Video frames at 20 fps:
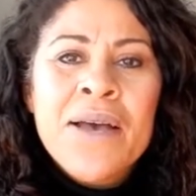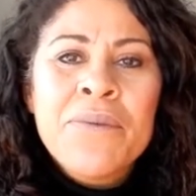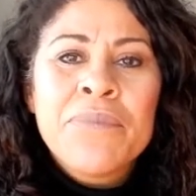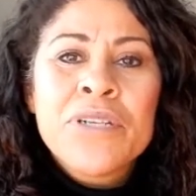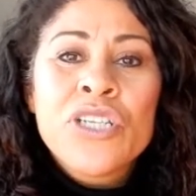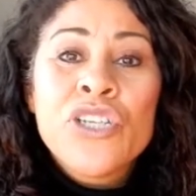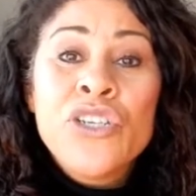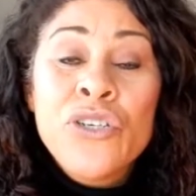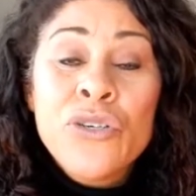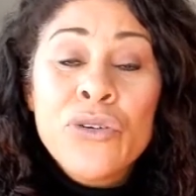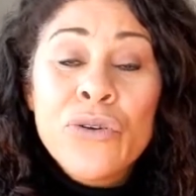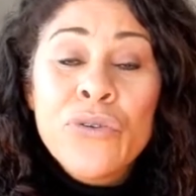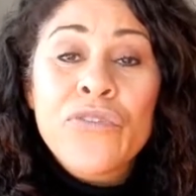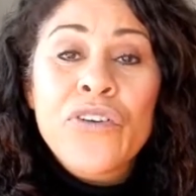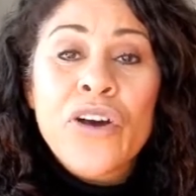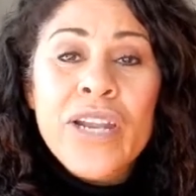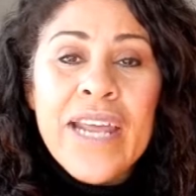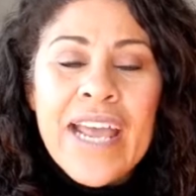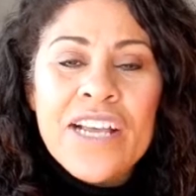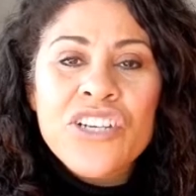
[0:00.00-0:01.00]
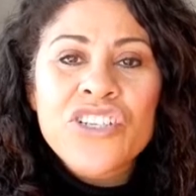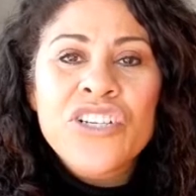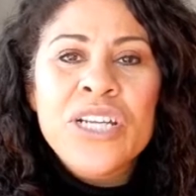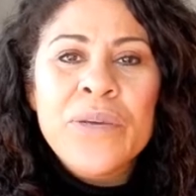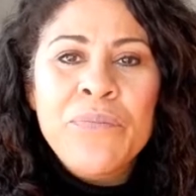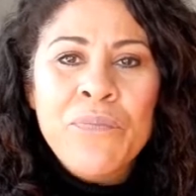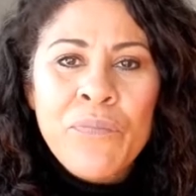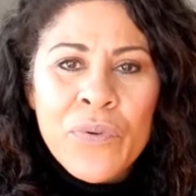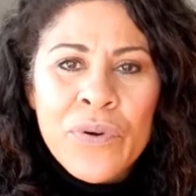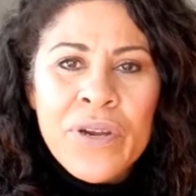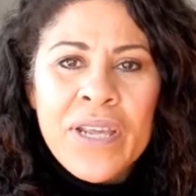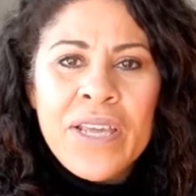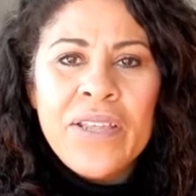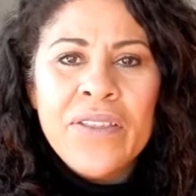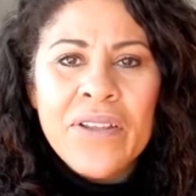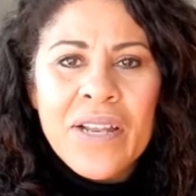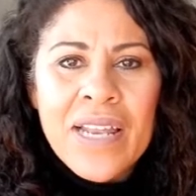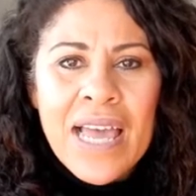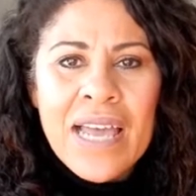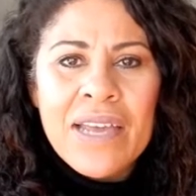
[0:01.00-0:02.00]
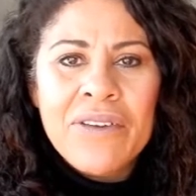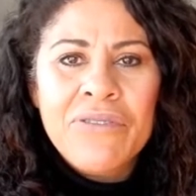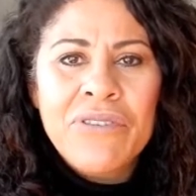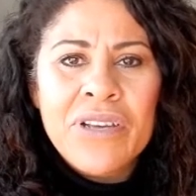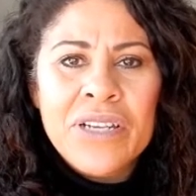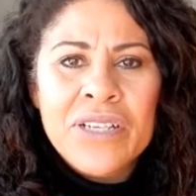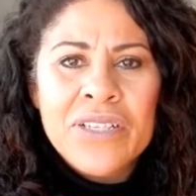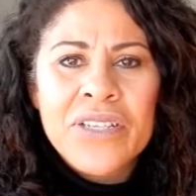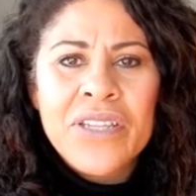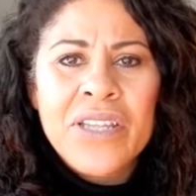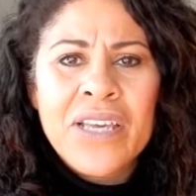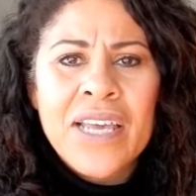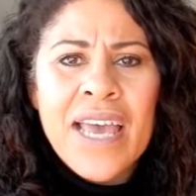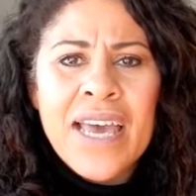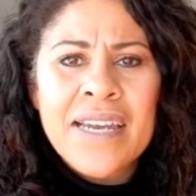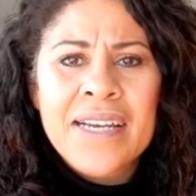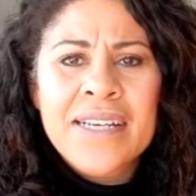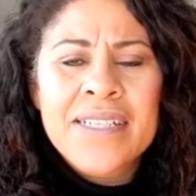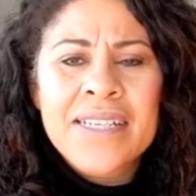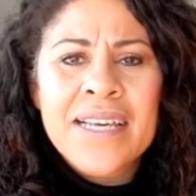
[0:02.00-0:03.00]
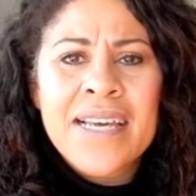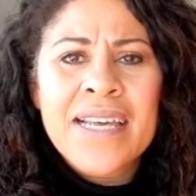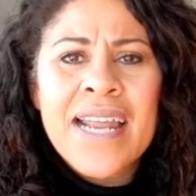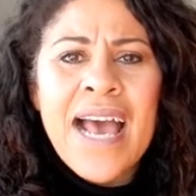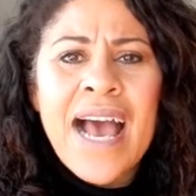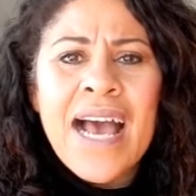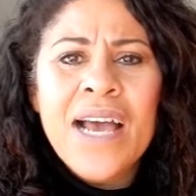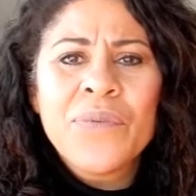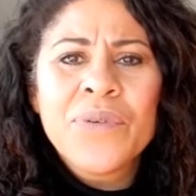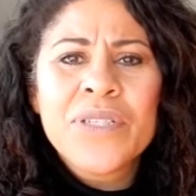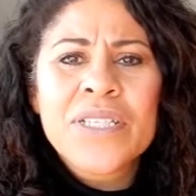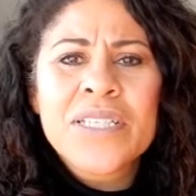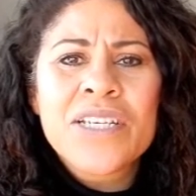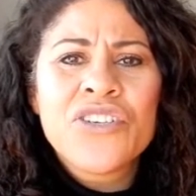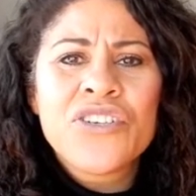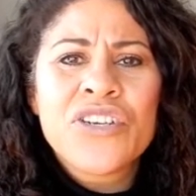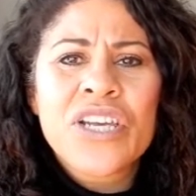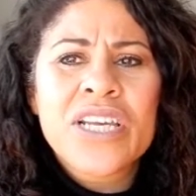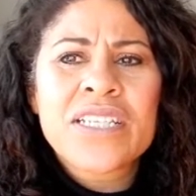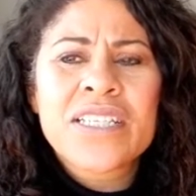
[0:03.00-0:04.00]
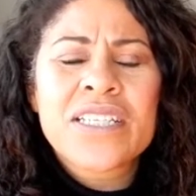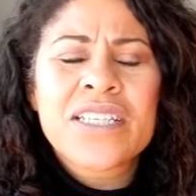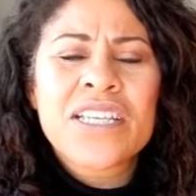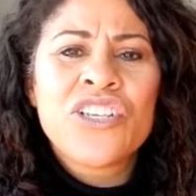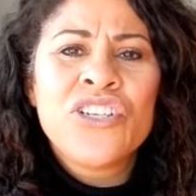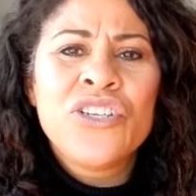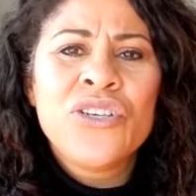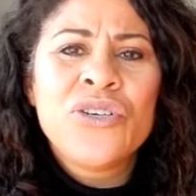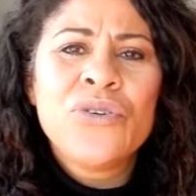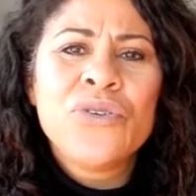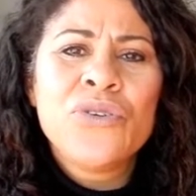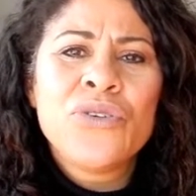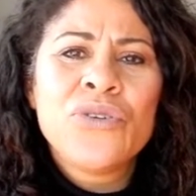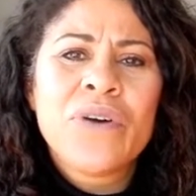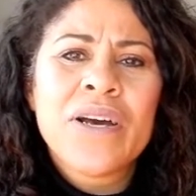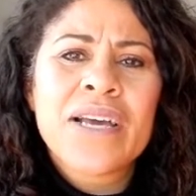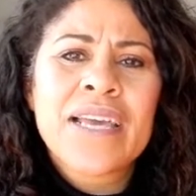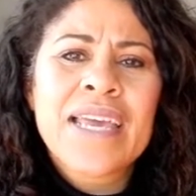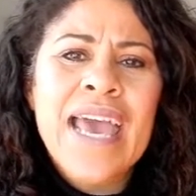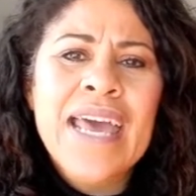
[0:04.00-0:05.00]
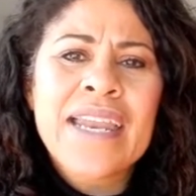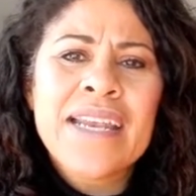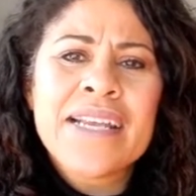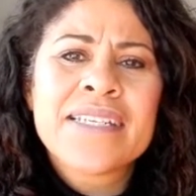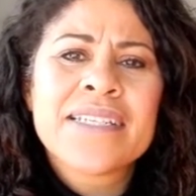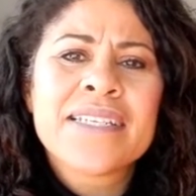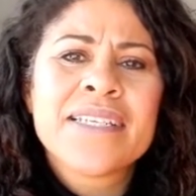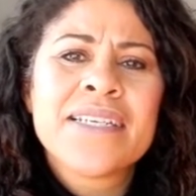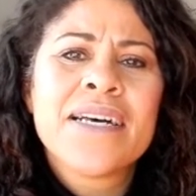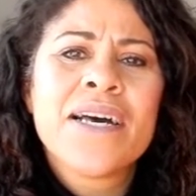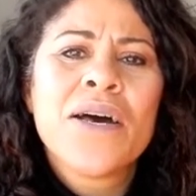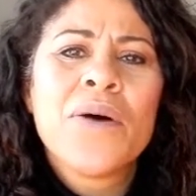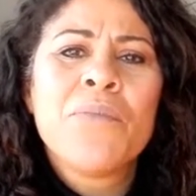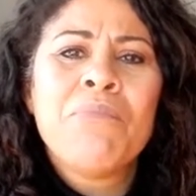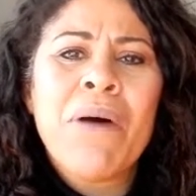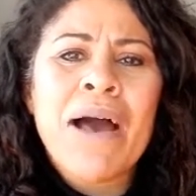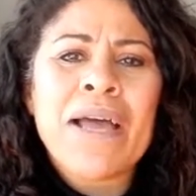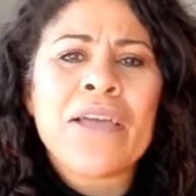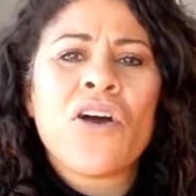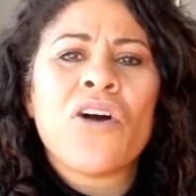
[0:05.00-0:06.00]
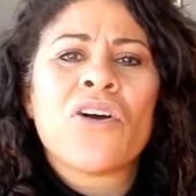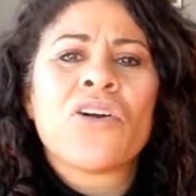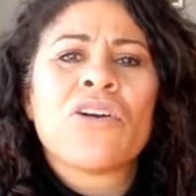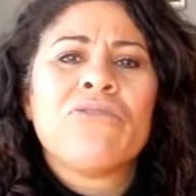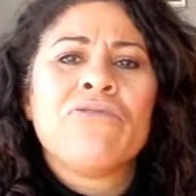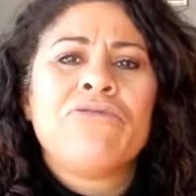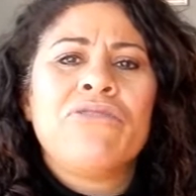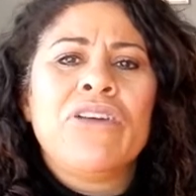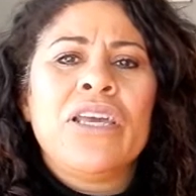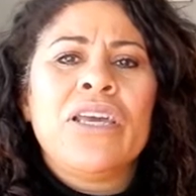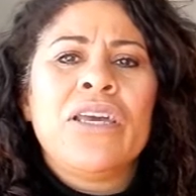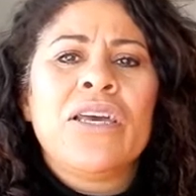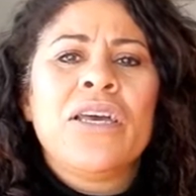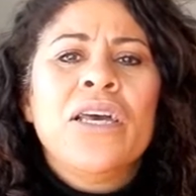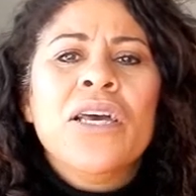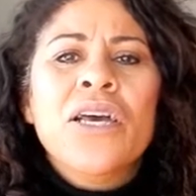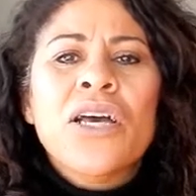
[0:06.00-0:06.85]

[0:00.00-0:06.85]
But you've got to actually breathe life into the character. And I would suggest that you do a character biography.